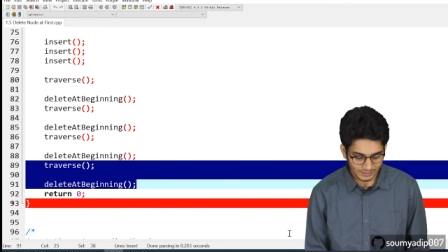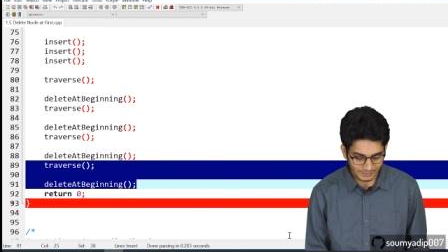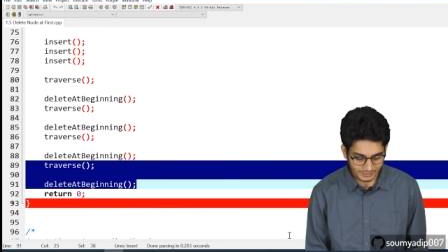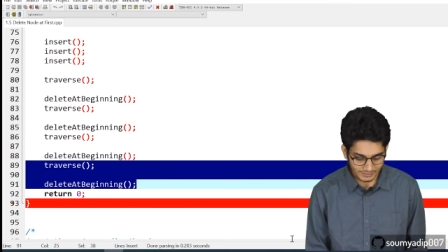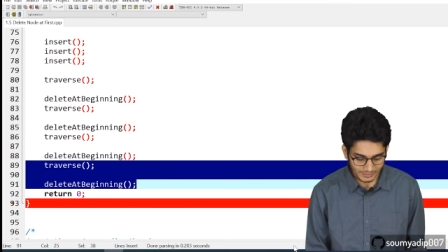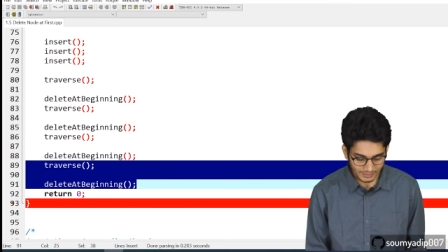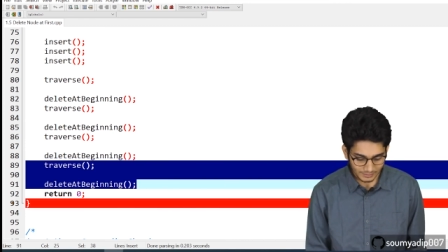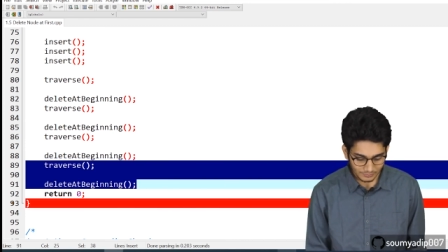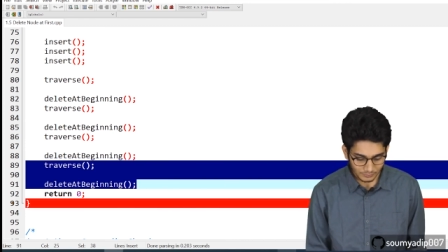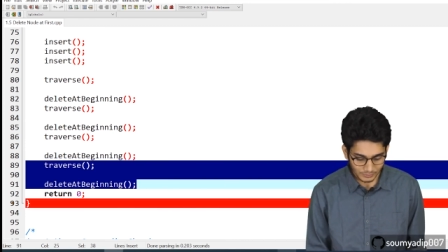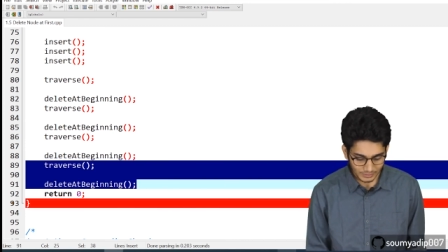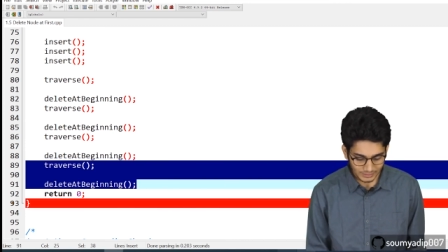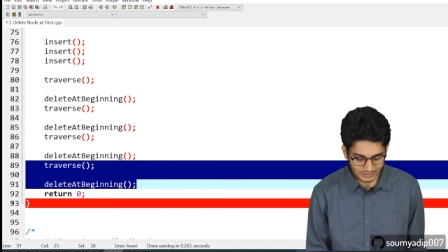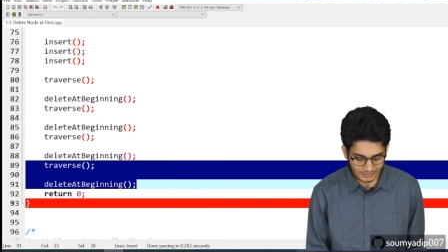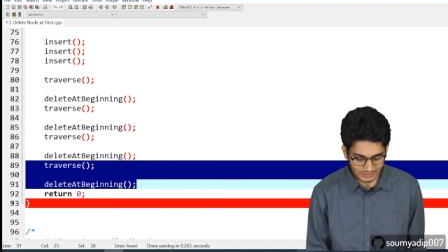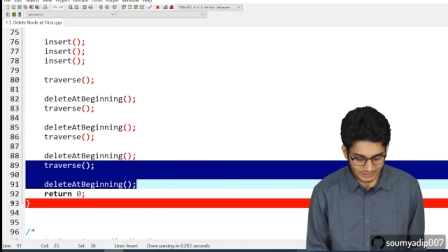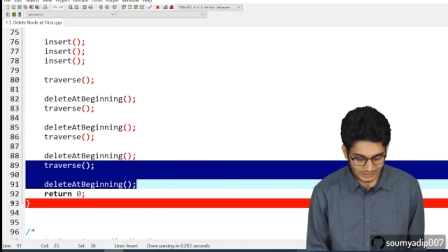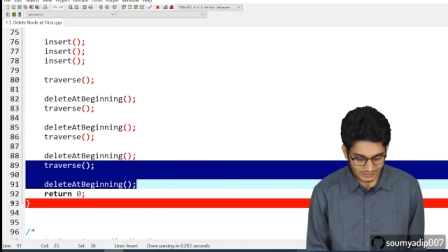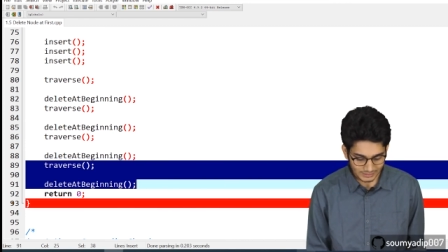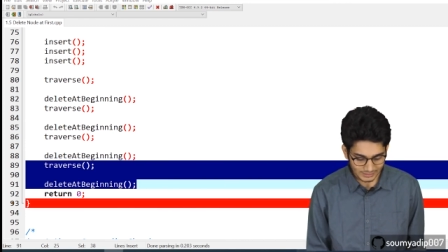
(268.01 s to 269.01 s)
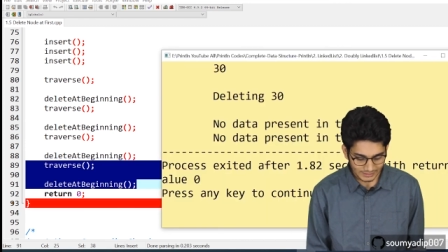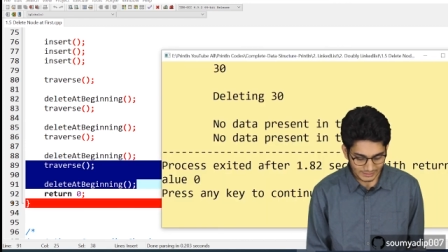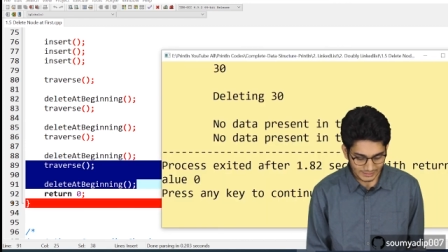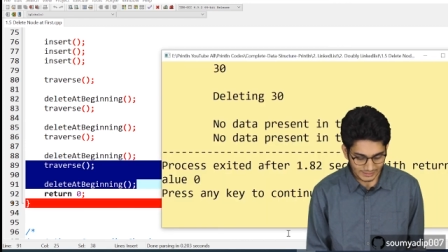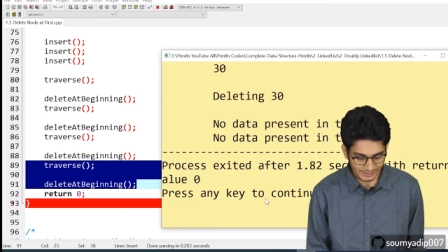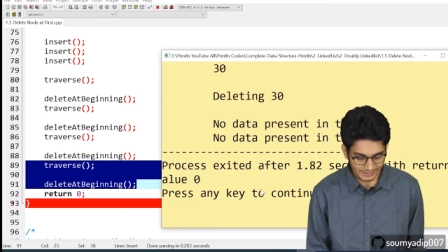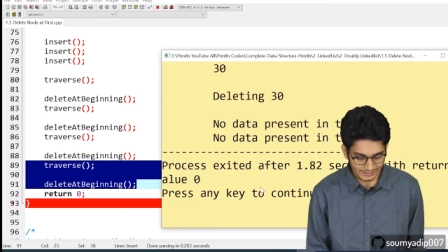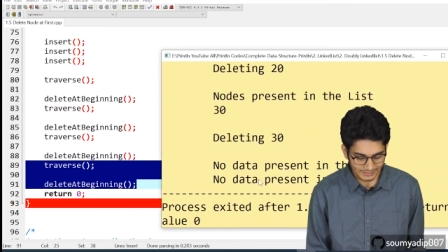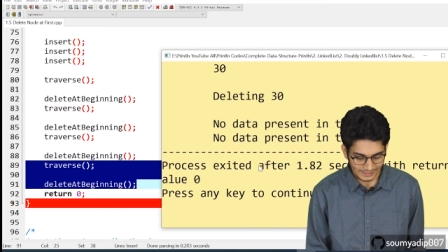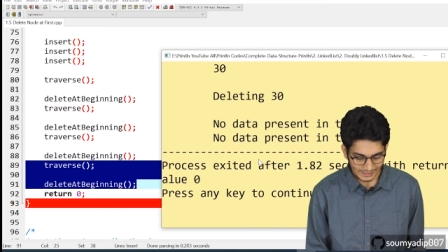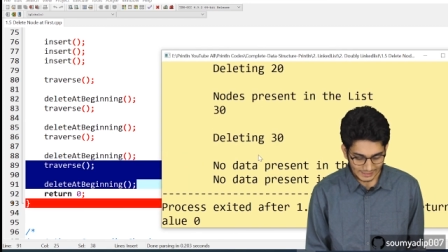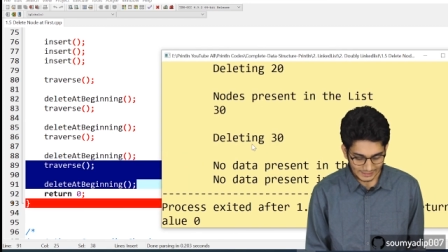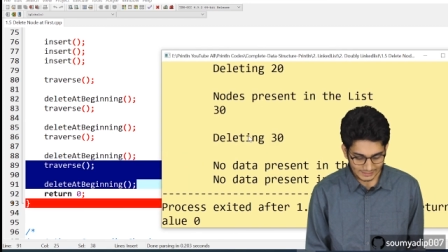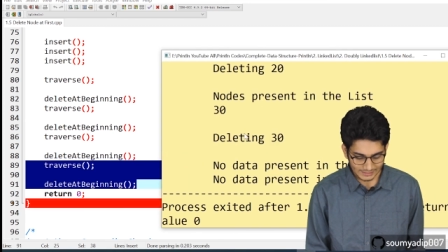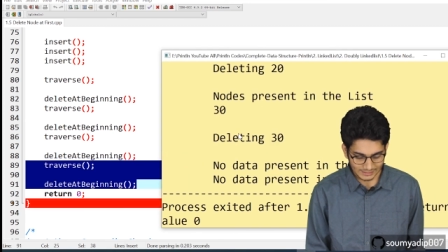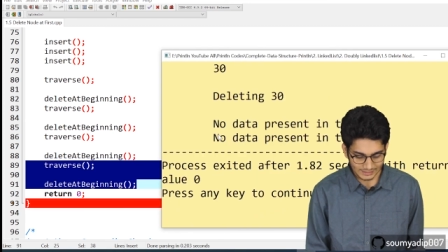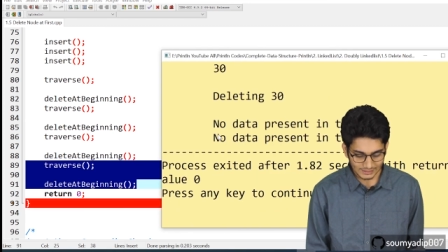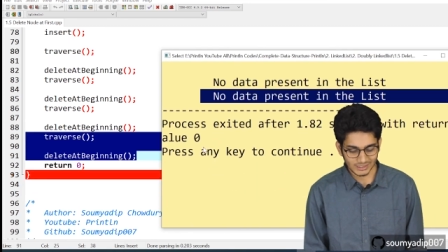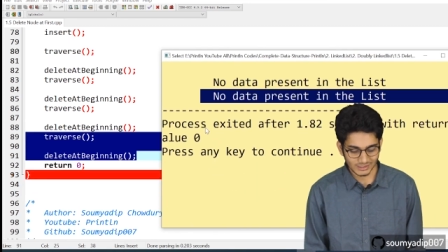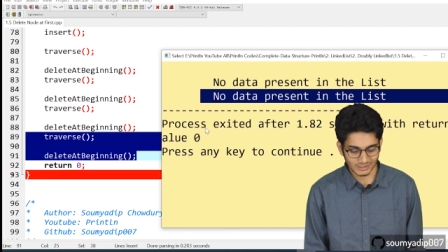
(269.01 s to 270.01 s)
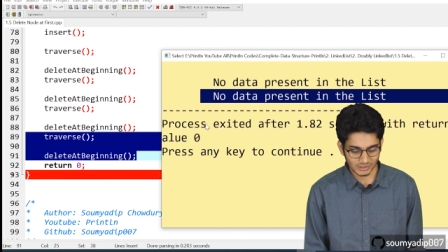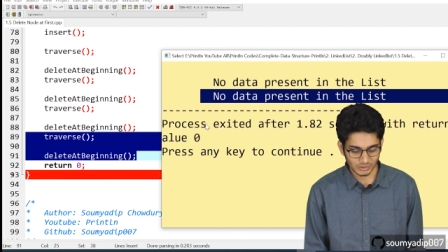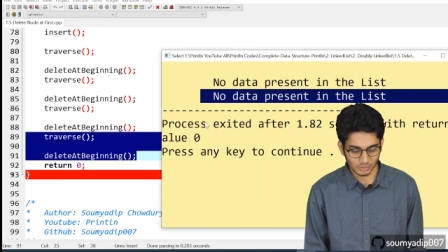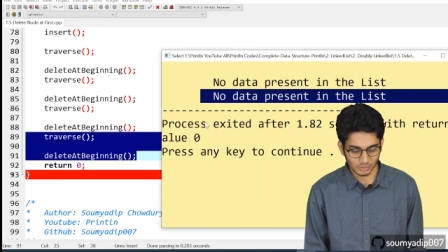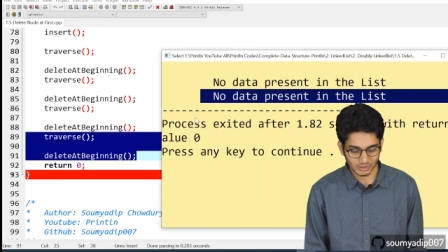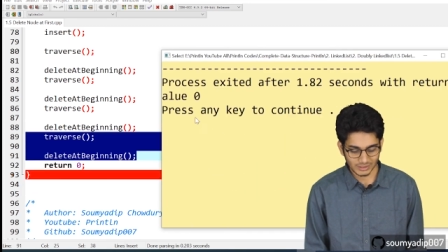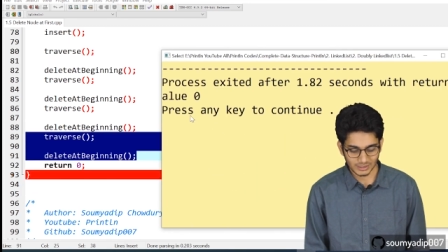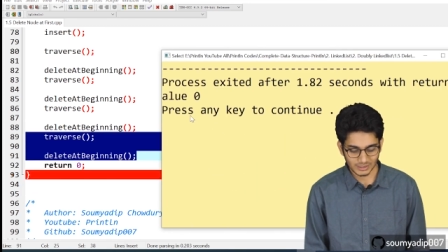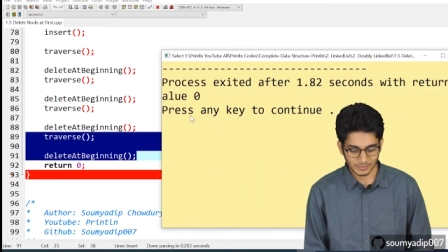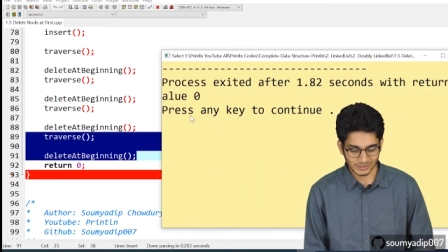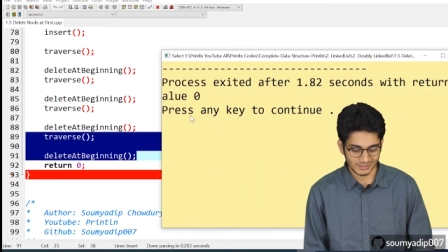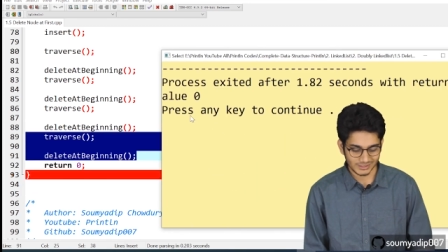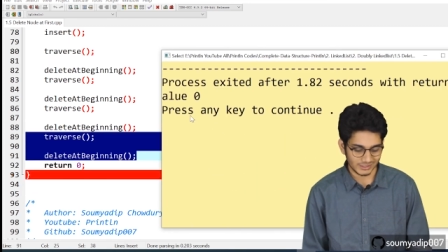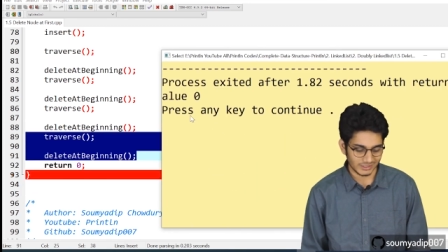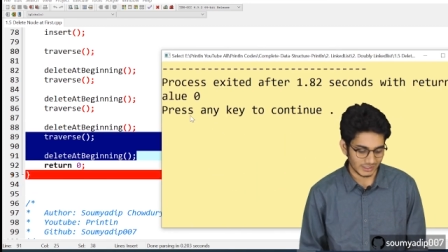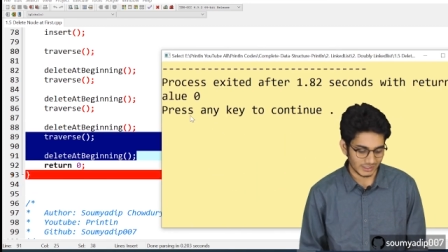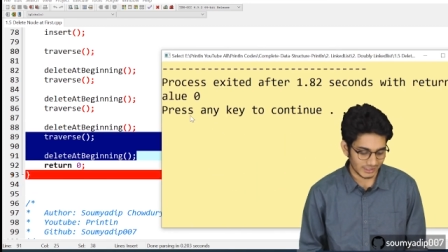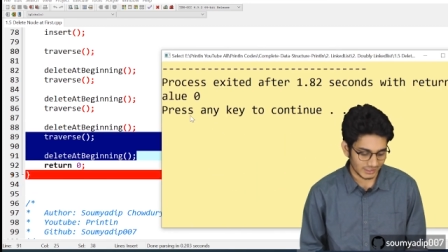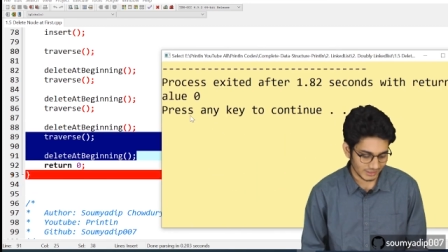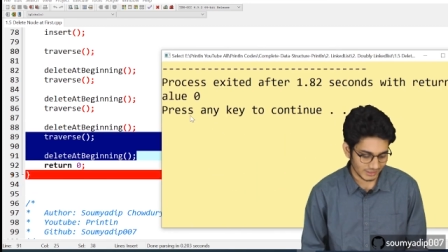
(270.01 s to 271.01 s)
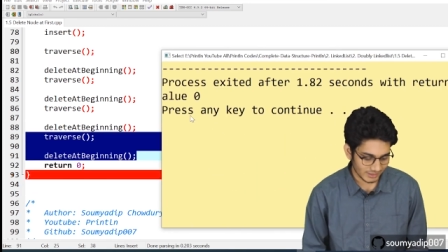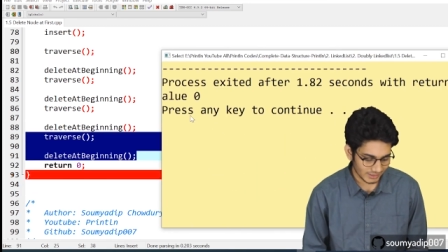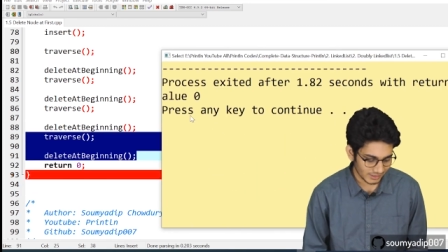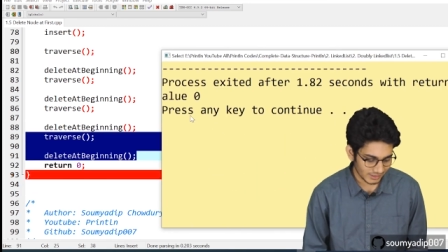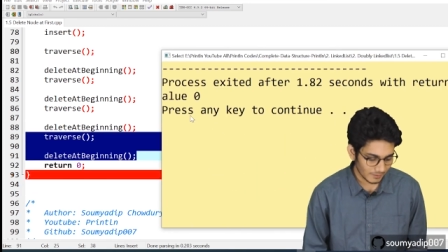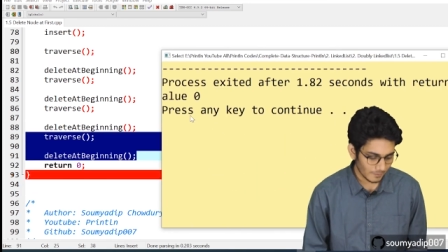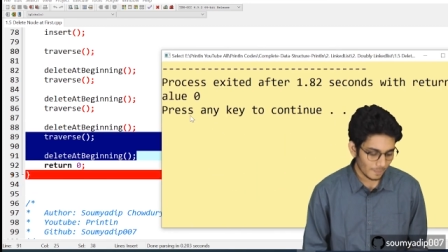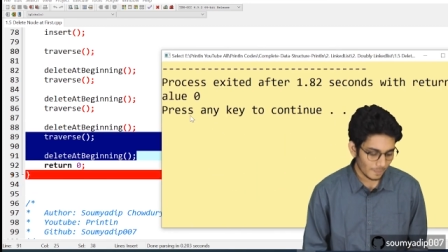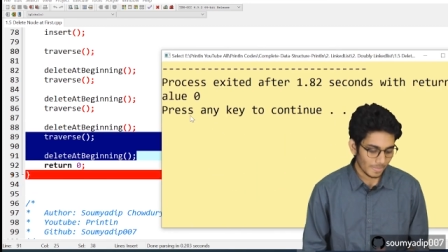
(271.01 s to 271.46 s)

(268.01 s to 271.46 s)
then we'll just get that no data present in the list